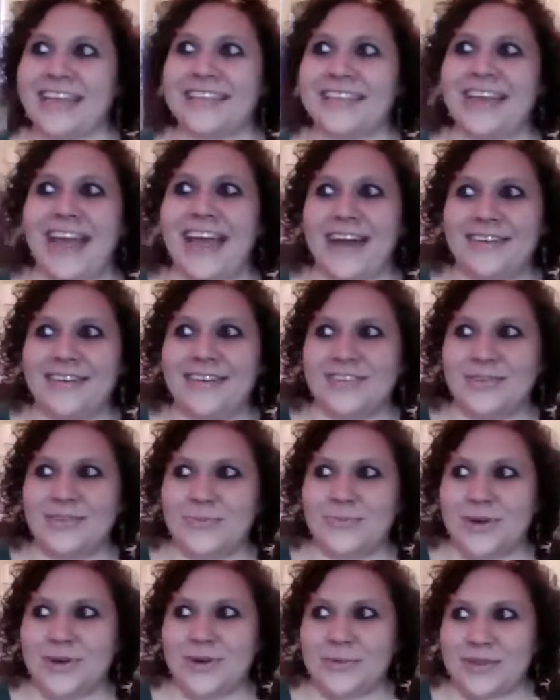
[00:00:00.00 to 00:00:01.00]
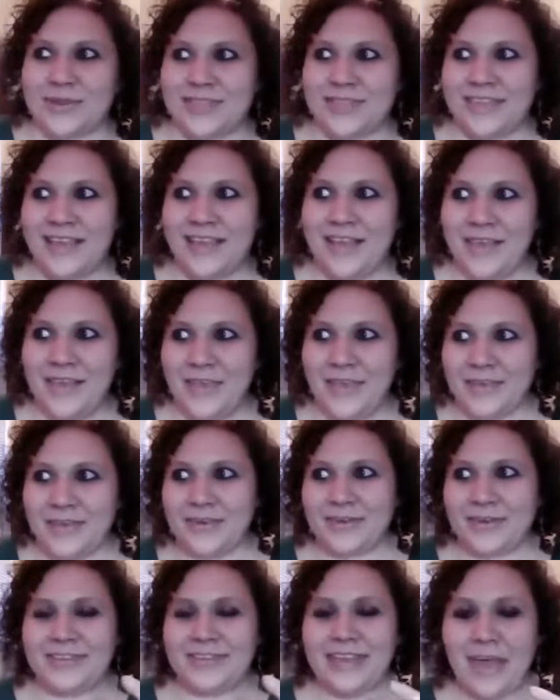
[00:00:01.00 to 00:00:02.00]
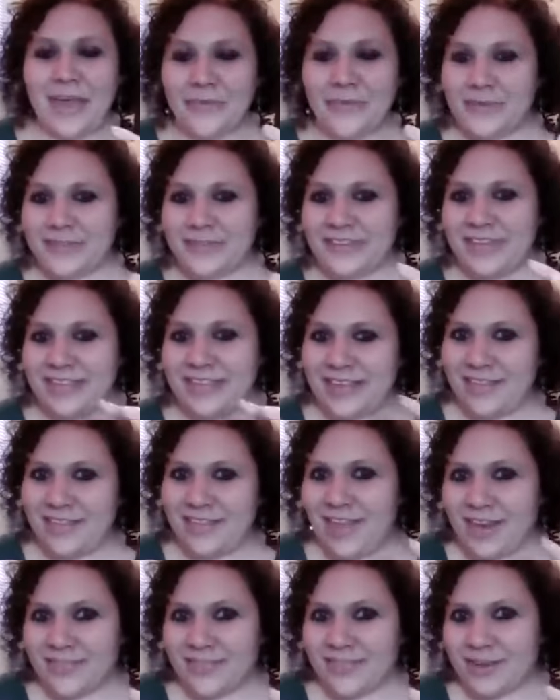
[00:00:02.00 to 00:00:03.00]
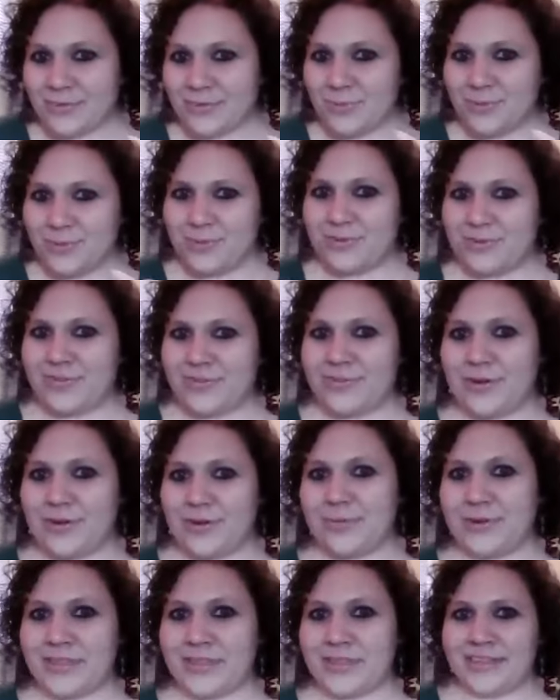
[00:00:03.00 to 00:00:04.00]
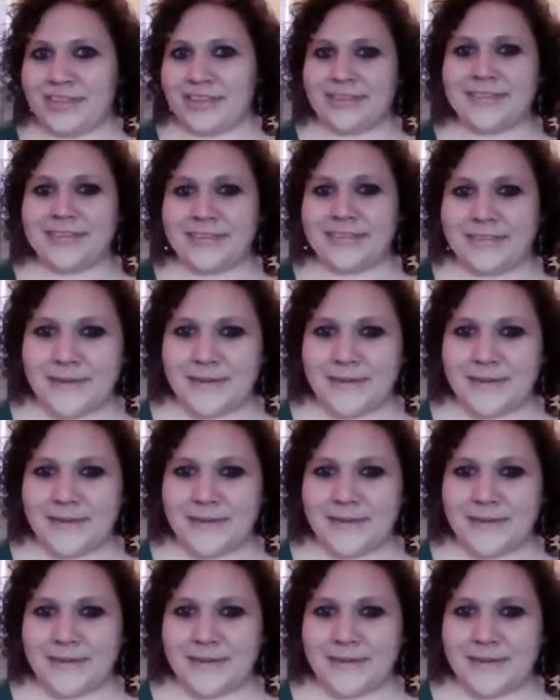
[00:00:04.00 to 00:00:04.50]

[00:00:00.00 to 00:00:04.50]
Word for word: And then how did you work with yourself? Because I think a lot of entrepreneurs struggle with this.